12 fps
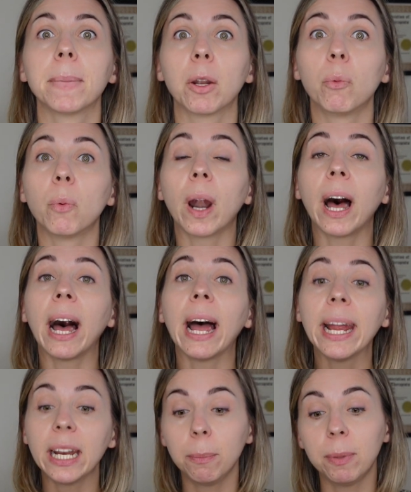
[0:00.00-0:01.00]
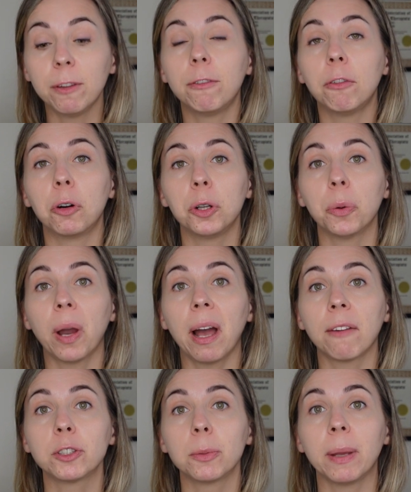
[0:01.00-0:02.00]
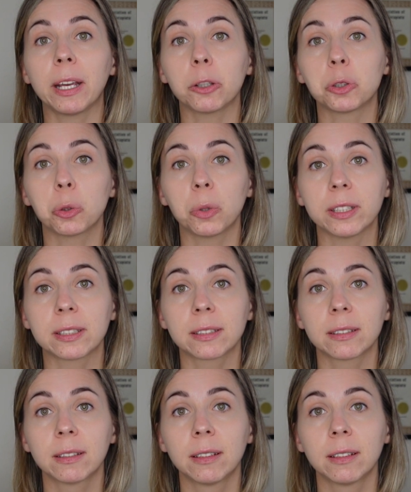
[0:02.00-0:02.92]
right before you have to make a choice.